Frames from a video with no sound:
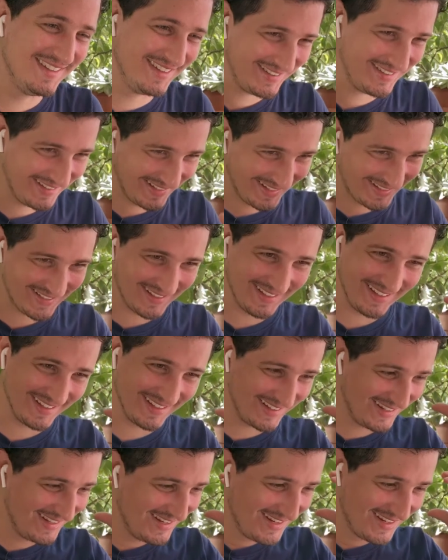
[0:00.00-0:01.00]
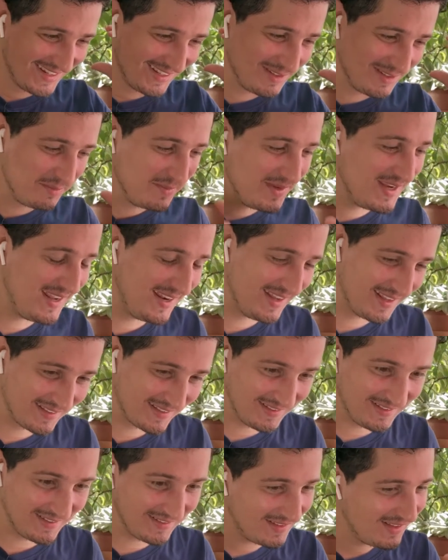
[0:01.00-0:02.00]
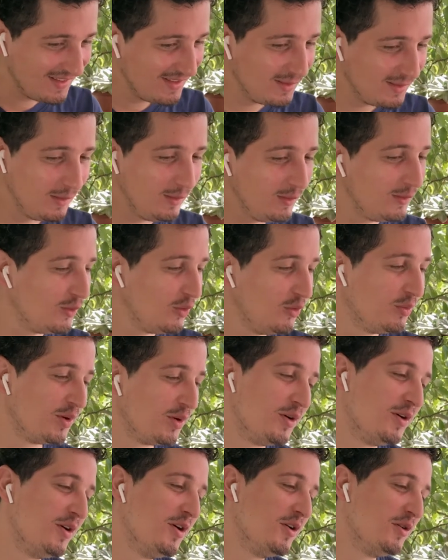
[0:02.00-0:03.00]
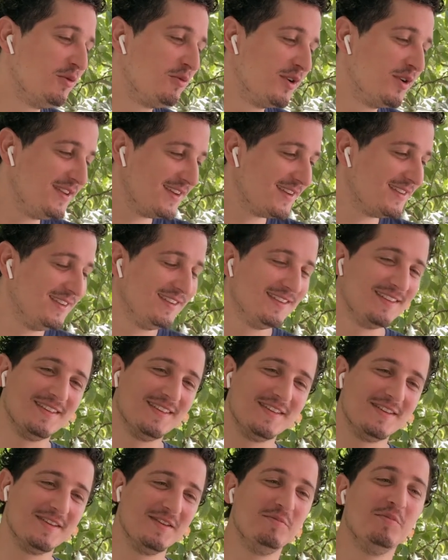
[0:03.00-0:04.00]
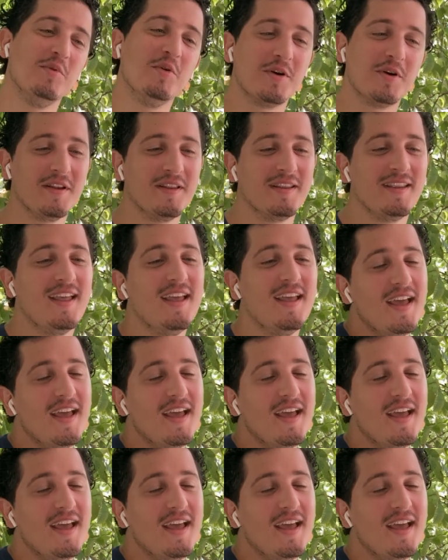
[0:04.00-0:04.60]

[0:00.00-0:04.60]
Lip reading: That's like, to me, that's super ridiculously important.